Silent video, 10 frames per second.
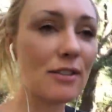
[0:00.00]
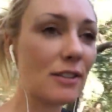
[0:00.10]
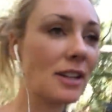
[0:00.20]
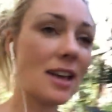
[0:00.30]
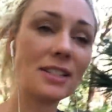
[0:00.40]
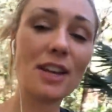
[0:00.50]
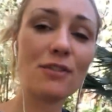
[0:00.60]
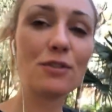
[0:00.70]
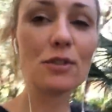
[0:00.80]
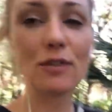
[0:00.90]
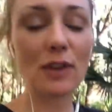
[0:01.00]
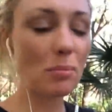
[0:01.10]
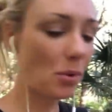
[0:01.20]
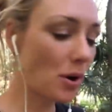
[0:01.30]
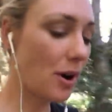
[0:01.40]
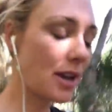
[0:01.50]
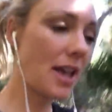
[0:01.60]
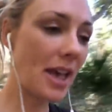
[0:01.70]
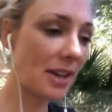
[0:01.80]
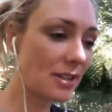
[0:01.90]
Last day of Frugal February,
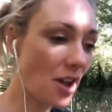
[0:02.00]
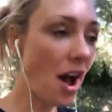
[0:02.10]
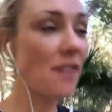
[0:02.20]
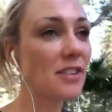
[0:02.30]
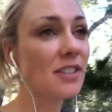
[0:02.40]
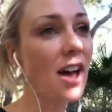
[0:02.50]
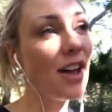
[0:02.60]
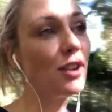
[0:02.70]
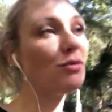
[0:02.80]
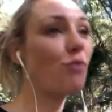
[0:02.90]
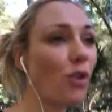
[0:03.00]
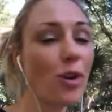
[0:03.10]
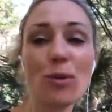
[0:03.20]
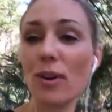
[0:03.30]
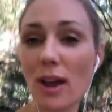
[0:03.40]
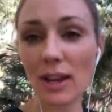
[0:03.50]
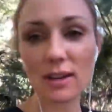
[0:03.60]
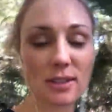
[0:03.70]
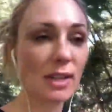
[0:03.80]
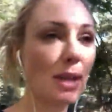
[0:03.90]
and I've decided Rocco and I are going
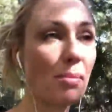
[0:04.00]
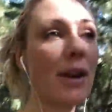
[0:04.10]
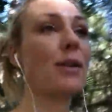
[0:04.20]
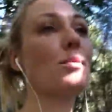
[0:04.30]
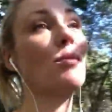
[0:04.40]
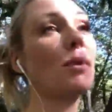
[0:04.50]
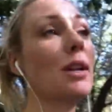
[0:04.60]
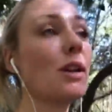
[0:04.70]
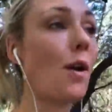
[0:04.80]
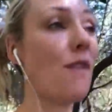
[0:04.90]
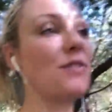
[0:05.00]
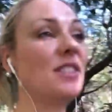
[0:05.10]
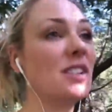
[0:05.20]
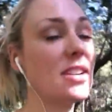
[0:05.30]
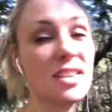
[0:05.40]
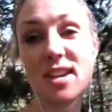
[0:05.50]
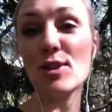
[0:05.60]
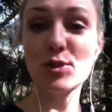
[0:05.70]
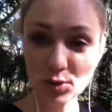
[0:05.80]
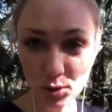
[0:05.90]
to celebrate. We're going to go after dinner and get
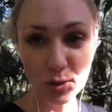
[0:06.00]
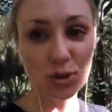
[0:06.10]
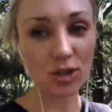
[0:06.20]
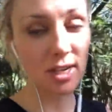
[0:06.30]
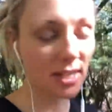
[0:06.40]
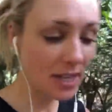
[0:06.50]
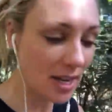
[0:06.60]
sushi.